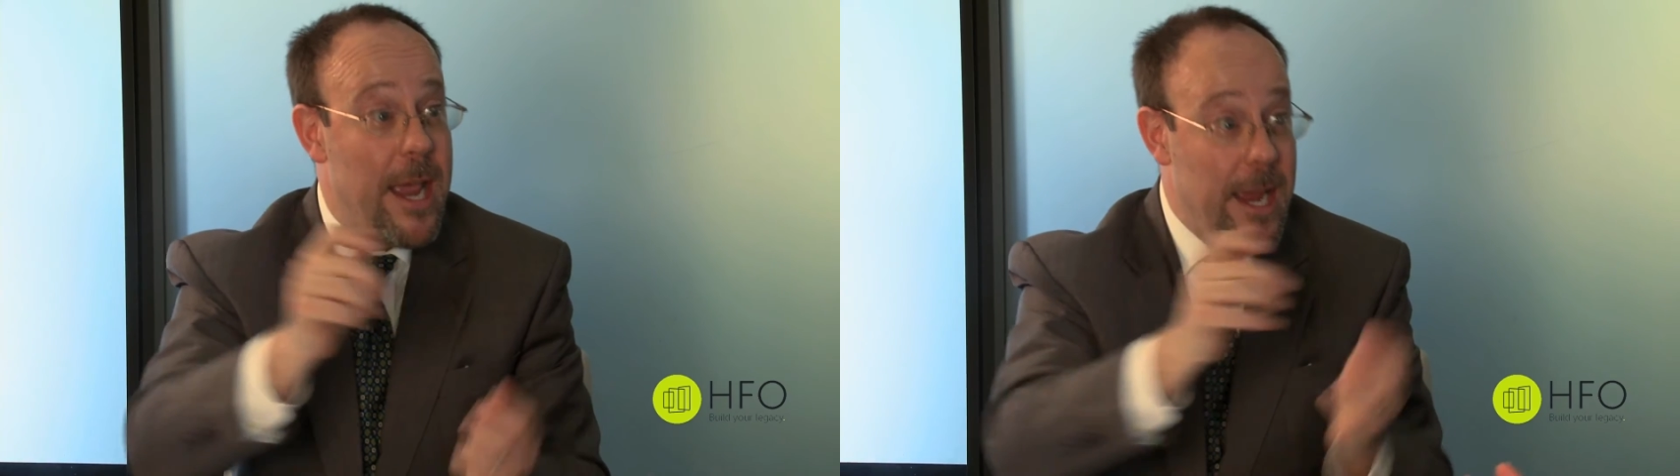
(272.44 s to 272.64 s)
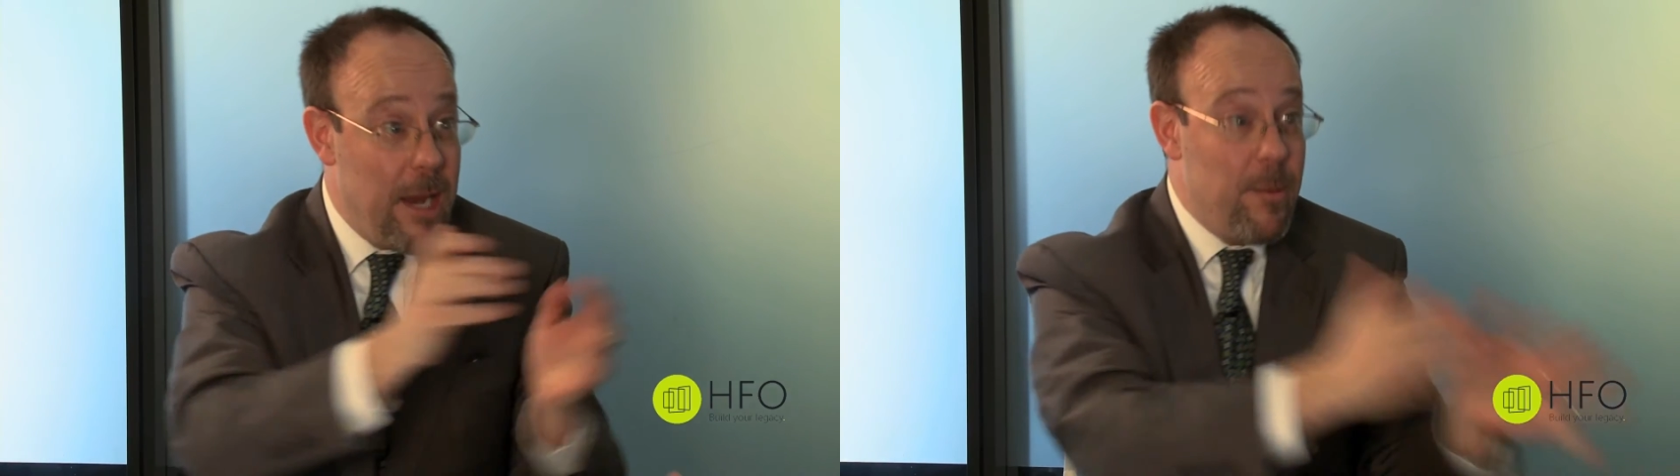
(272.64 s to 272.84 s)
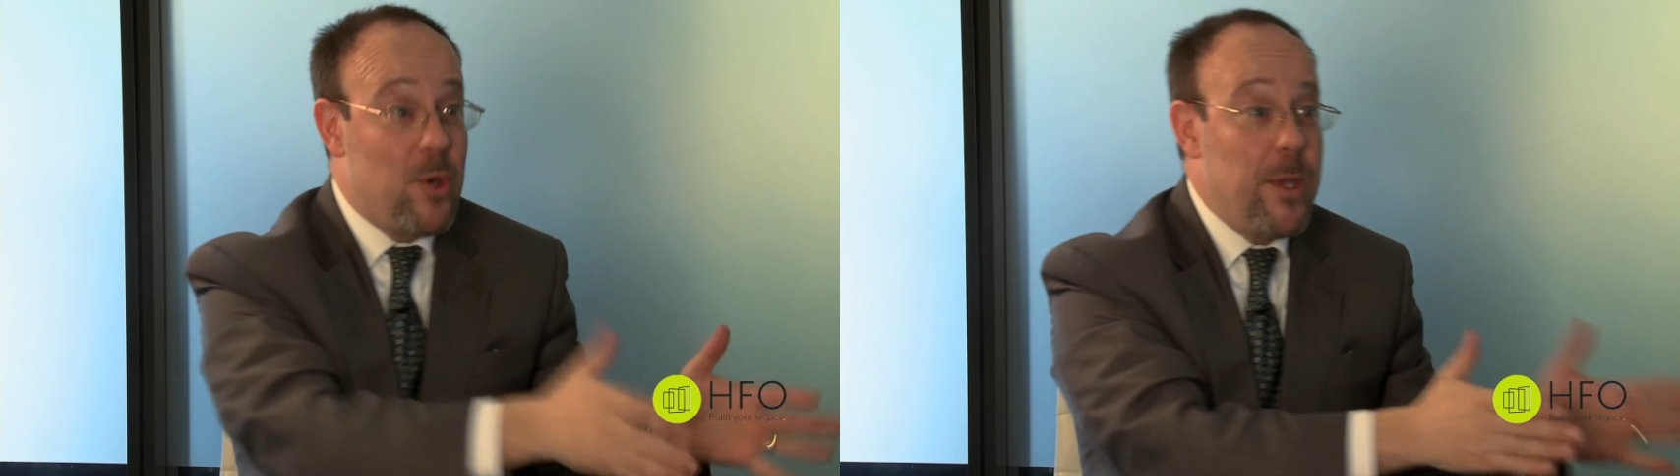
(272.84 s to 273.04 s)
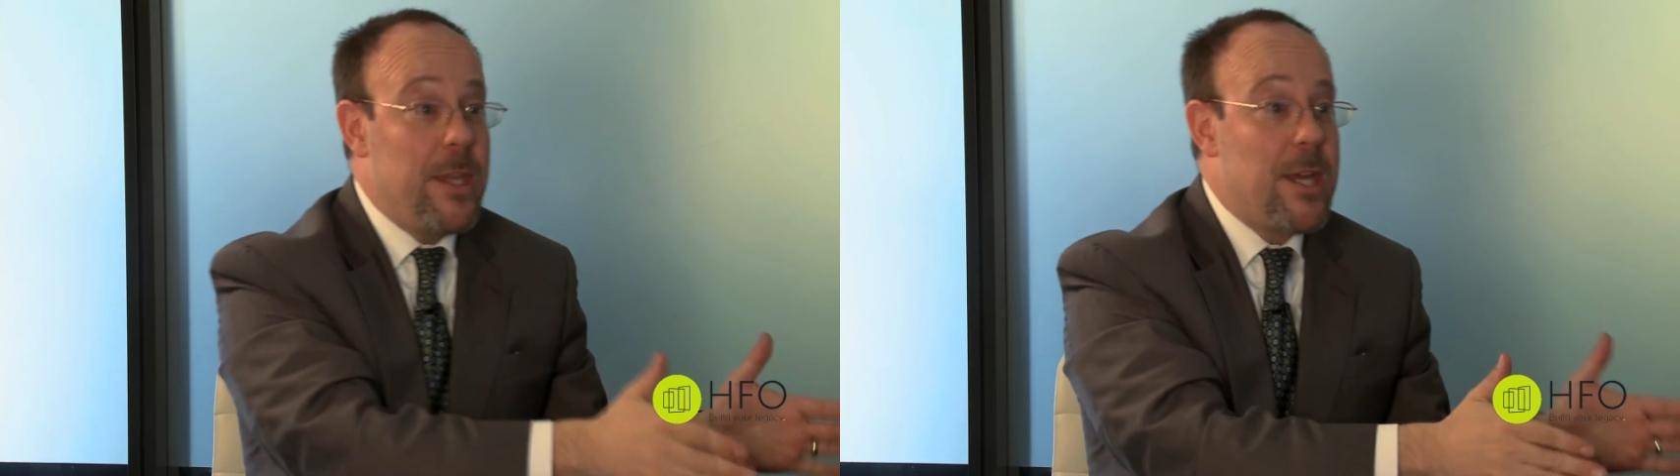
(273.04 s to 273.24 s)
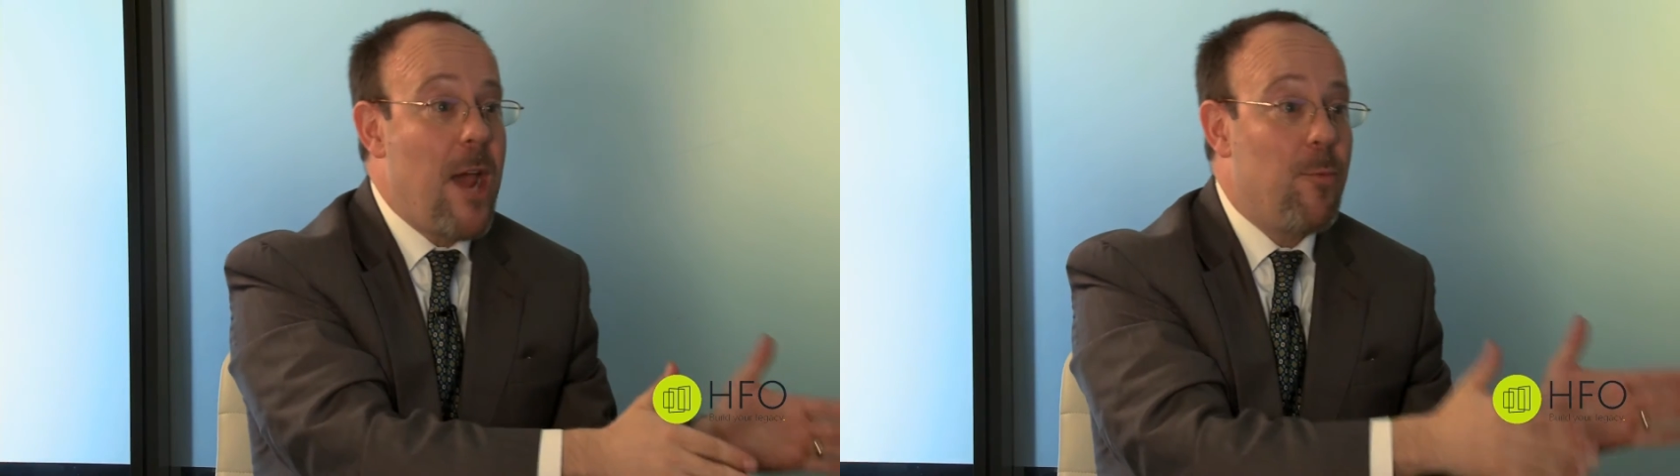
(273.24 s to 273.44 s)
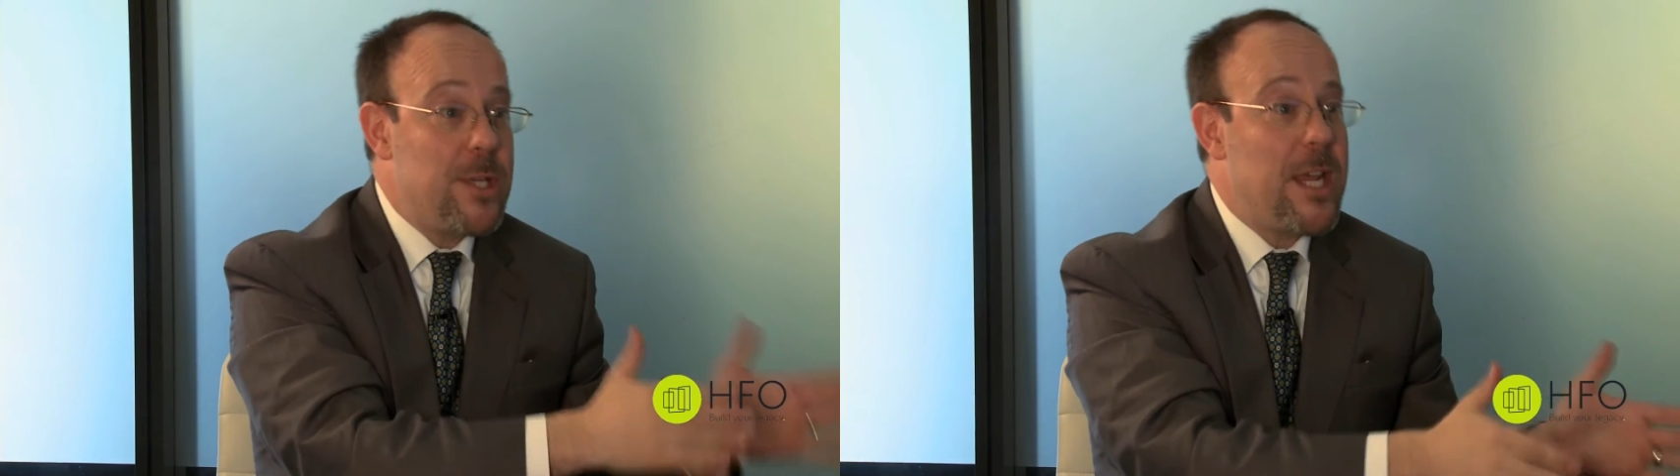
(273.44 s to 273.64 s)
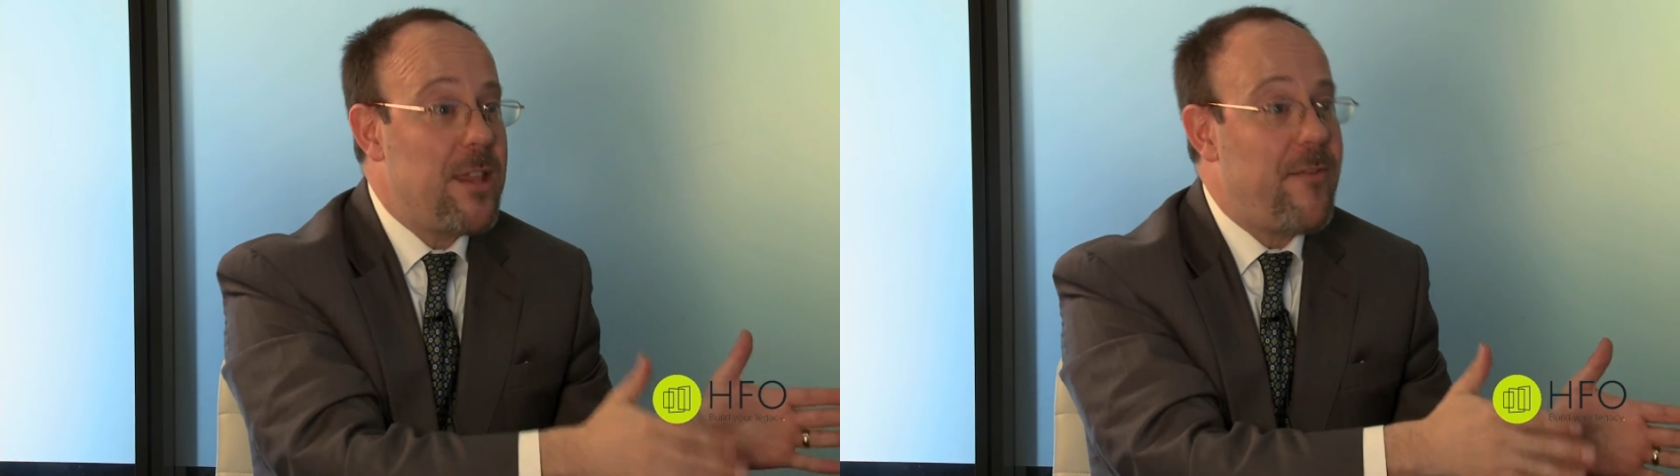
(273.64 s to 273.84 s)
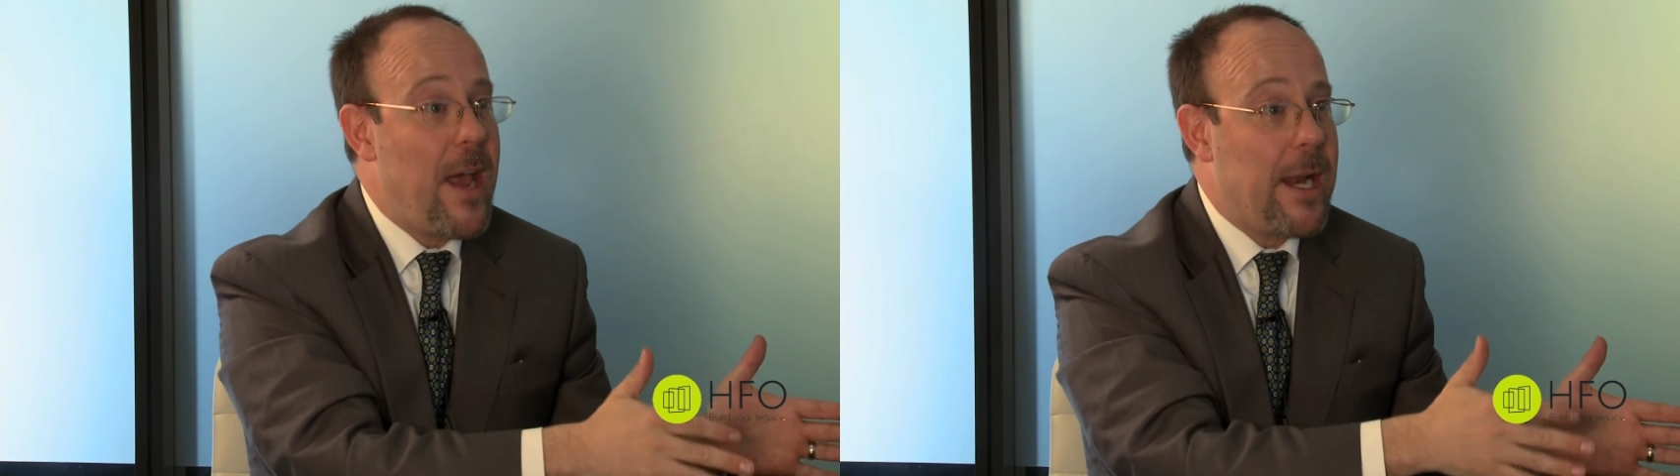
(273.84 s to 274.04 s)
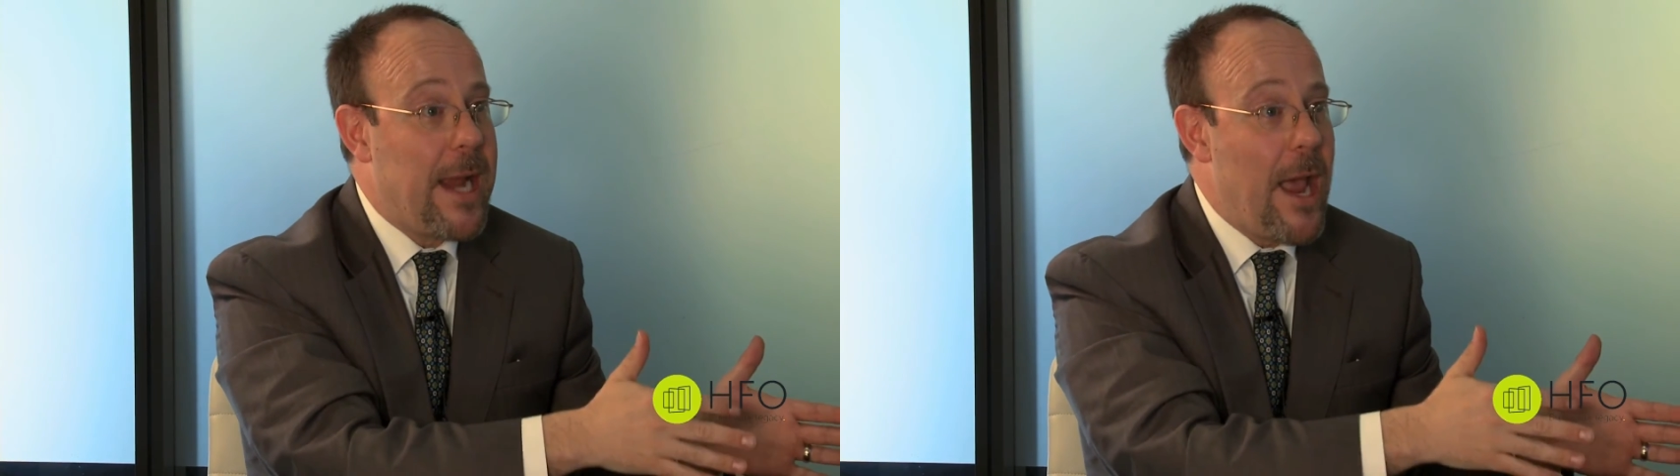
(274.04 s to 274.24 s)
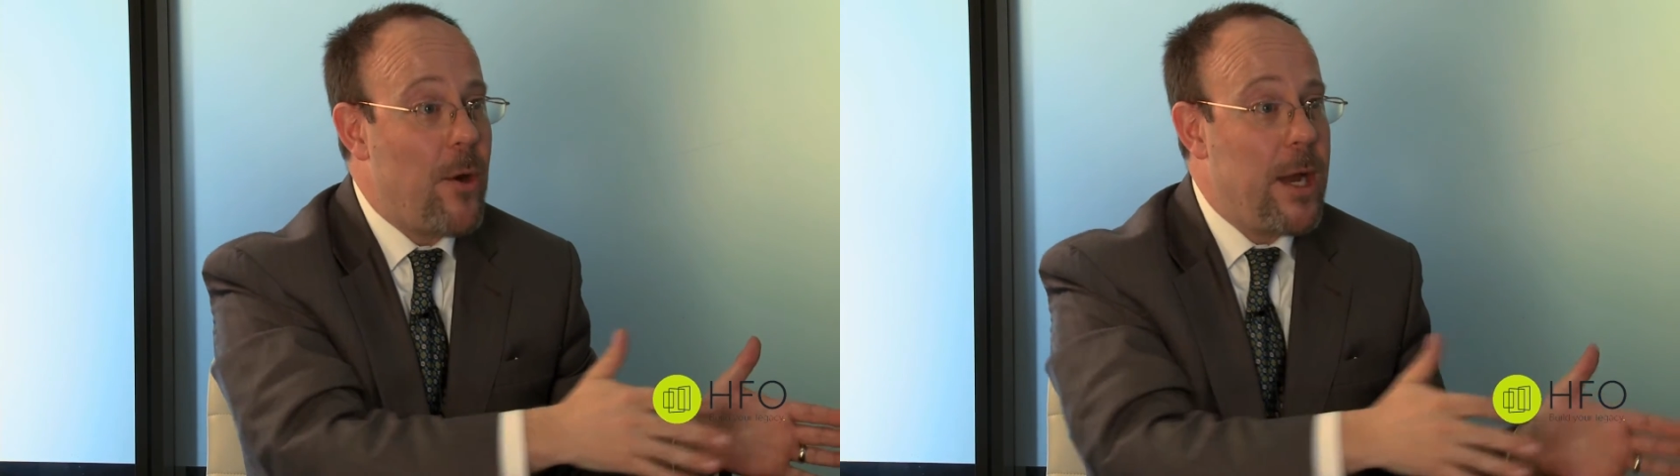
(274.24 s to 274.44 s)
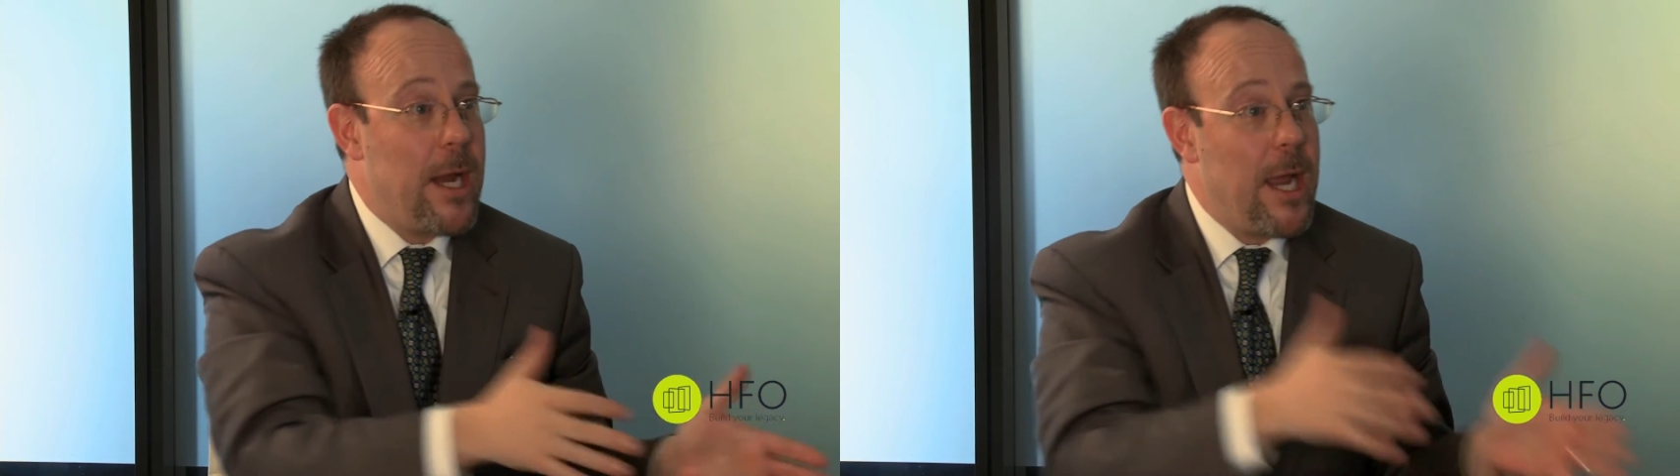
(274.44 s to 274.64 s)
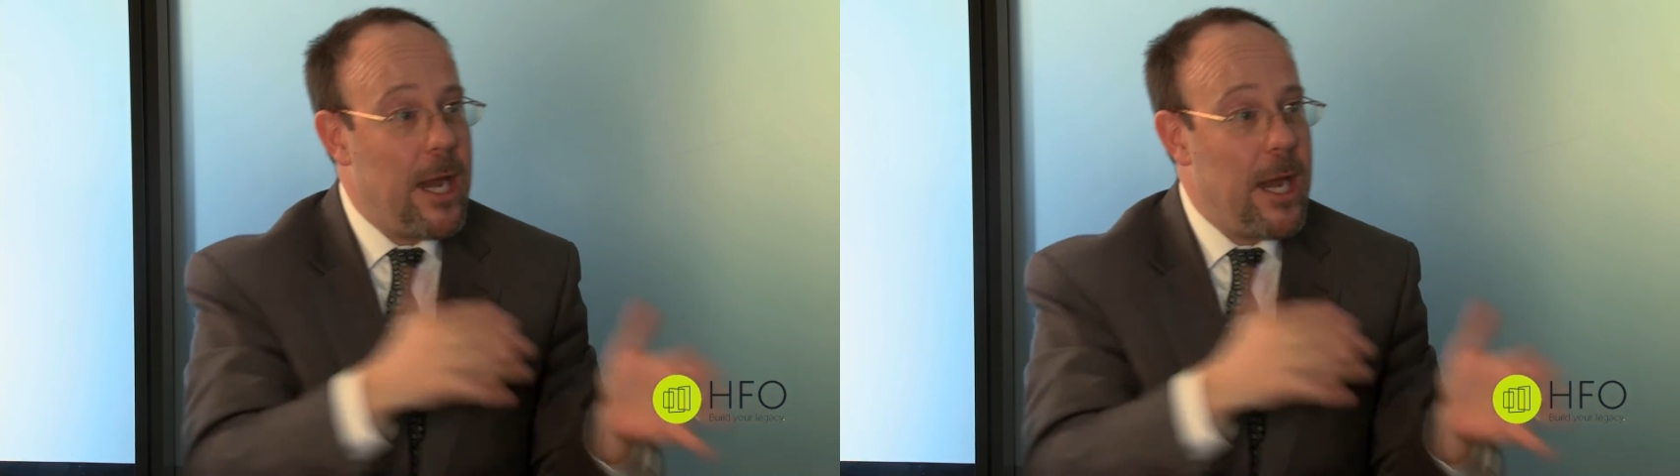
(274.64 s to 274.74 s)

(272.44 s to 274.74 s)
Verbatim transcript: in between the time we sent the final accounting